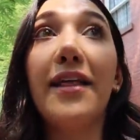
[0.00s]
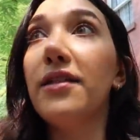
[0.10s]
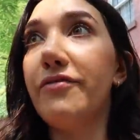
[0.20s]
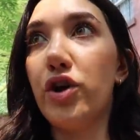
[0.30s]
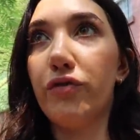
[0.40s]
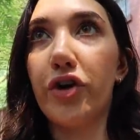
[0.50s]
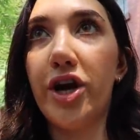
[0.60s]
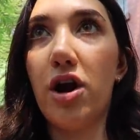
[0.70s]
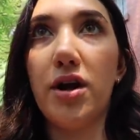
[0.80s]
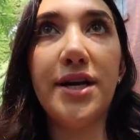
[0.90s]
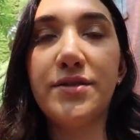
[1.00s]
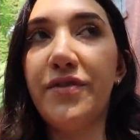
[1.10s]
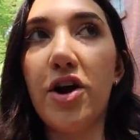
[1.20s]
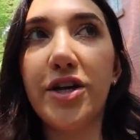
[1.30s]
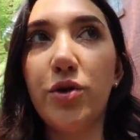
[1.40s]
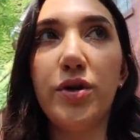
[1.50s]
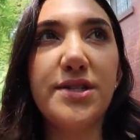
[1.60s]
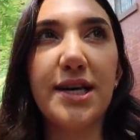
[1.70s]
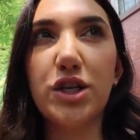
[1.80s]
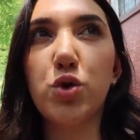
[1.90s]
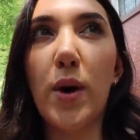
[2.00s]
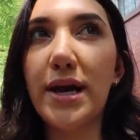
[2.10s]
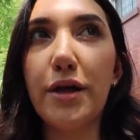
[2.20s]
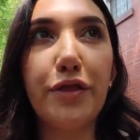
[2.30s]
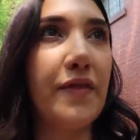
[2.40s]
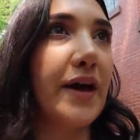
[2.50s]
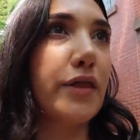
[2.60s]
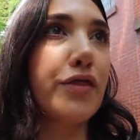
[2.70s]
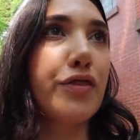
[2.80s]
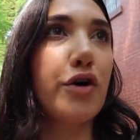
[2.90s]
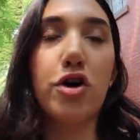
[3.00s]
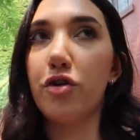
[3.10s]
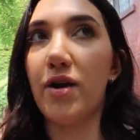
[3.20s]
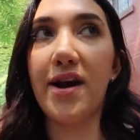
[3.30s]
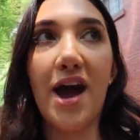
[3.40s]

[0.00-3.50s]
I love it over here. It's very cute. It's like 20th and like 3rd right